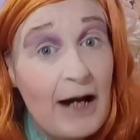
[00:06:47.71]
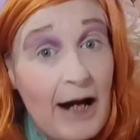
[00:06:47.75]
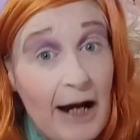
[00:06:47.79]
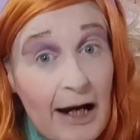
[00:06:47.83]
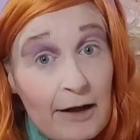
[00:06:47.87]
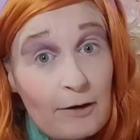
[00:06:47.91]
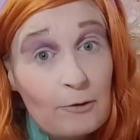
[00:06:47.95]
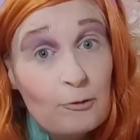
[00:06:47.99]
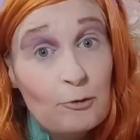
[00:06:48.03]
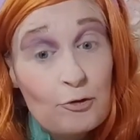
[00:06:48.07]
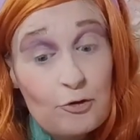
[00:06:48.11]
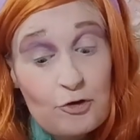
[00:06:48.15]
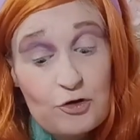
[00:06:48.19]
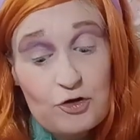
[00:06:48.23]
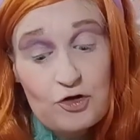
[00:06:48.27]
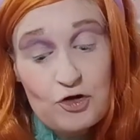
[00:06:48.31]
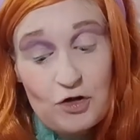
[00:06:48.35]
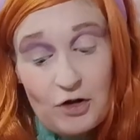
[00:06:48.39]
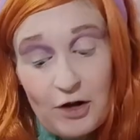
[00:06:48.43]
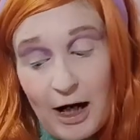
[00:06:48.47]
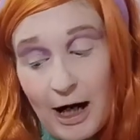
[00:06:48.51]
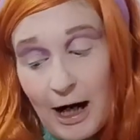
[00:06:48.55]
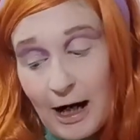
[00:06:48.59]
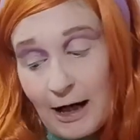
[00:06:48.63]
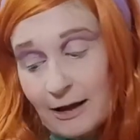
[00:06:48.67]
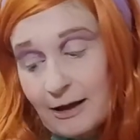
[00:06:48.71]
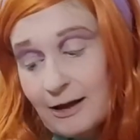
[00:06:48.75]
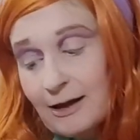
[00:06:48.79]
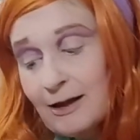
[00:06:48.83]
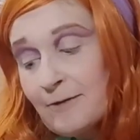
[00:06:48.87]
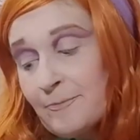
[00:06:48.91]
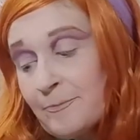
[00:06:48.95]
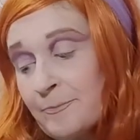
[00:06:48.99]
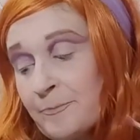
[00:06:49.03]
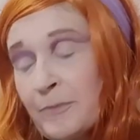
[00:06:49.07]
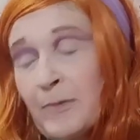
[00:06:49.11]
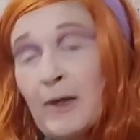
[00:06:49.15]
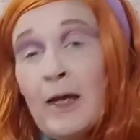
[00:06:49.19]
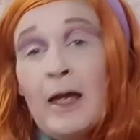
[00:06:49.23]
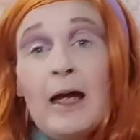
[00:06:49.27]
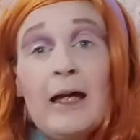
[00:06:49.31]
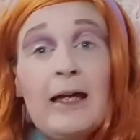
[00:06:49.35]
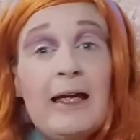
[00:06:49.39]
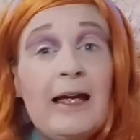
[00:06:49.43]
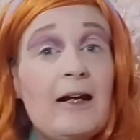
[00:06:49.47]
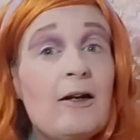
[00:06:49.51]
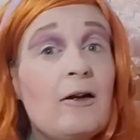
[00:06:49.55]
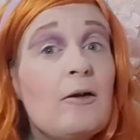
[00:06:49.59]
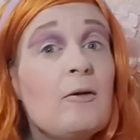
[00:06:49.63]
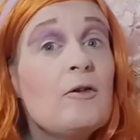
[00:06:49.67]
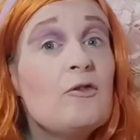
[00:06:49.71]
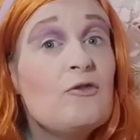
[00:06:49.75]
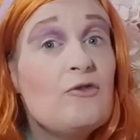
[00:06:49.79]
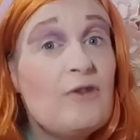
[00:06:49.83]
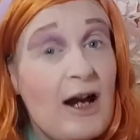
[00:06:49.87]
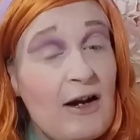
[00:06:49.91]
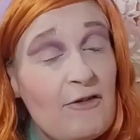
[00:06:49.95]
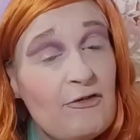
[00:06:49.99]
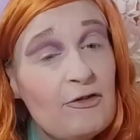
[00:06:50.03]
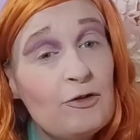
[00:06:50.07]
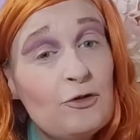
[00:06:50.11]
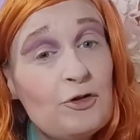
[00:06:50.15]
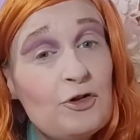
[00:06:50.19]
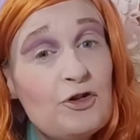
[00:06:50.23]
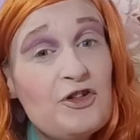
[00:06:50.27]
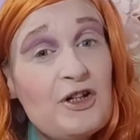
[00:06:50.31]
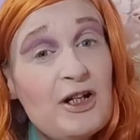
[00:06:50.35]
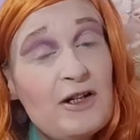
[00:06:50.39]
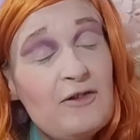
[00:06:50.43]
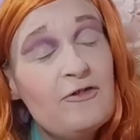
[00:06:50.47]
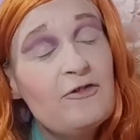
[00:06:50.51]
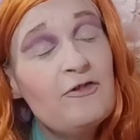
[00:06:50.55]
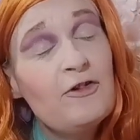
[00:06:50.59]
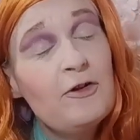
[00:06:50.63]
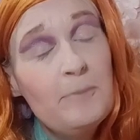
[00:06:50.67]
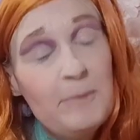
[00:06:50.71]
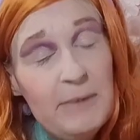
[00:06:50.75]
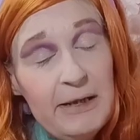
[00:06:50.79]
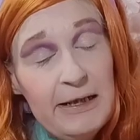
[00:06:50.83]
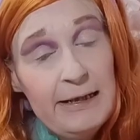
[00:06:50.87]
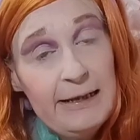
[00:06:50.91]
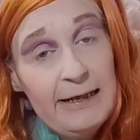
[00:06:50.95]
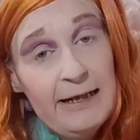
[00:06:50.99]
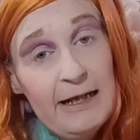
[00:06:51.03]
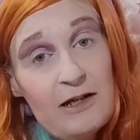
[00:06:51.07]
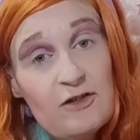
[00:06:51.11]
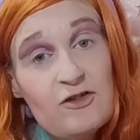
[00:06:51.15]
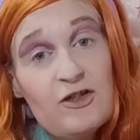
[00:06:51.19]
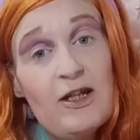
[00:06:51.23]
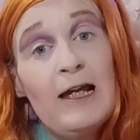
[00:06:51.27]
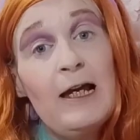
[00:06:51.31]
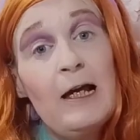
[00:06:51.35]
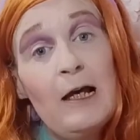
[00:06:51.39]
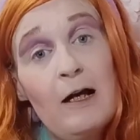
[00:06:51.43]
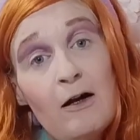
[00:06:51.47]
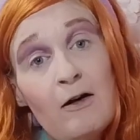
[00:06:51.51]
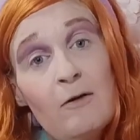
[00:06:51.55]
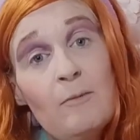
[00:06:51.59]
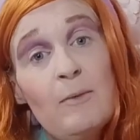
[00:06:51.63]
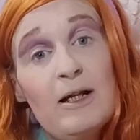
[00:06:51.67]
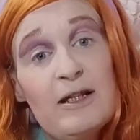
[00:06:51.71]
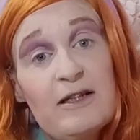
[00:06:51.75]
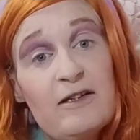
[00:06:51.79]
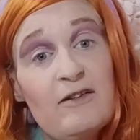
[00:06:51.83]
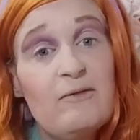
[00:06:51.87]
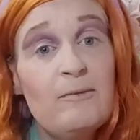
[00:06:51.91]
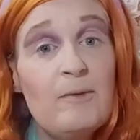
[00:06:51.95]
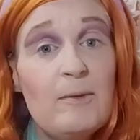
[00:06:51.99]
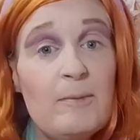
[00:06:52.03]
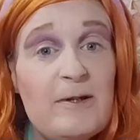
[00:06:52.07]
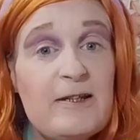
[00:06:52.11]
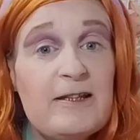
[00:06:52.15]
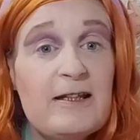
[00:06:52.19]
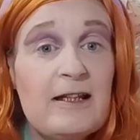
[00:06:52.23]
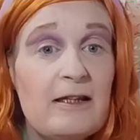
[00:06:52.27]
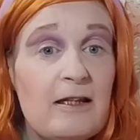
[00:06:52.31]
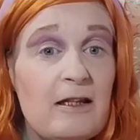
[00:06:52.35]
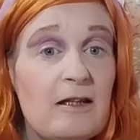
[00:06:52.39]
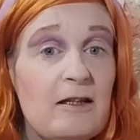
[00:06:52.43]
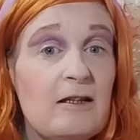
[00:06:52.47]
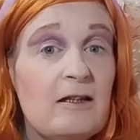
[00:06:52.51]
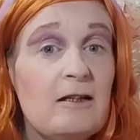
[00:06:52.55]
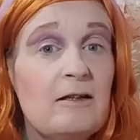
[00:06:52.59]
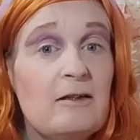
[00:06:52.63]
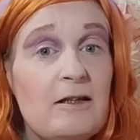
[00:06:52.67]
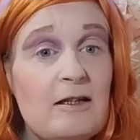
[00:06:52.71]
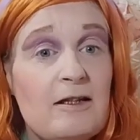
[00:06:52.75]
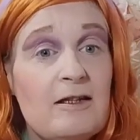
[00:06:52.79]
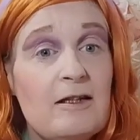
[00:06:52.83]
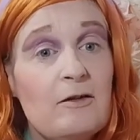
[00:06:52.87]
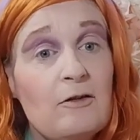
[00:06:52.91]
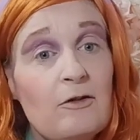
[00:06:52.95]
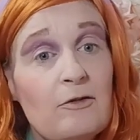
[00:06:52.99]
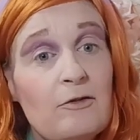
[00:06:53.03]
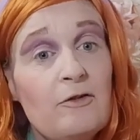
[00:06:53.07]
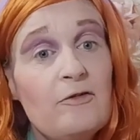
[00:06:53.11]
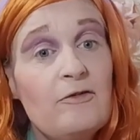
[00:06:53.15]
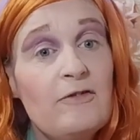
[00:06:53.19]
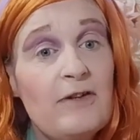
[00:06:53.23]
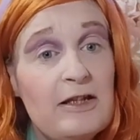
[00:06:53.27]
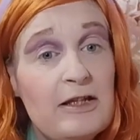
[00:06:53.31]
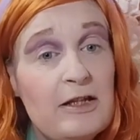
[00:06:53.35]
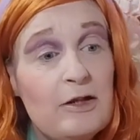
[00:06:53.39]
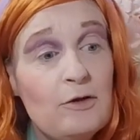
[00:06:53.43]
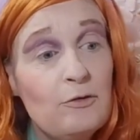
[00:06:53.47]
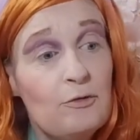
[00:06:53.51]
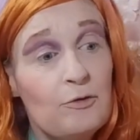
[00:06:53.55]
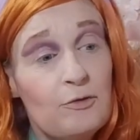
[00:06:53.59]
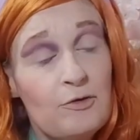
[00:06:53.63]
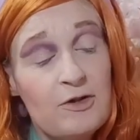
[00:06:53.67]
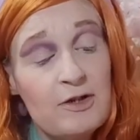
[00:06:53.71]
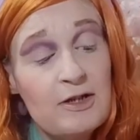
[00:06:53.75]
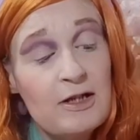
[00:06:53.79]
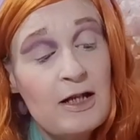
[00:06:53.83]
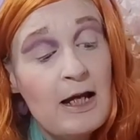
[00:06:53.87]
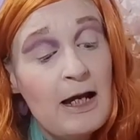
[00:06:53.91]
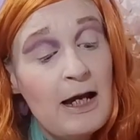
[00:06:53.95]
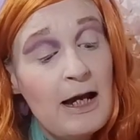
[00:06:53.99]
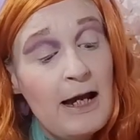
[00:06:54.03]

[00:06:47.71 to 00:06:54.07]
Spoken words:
I lose track. Again, Revolution for me is a hit or miss. I've maybe said this in other videos.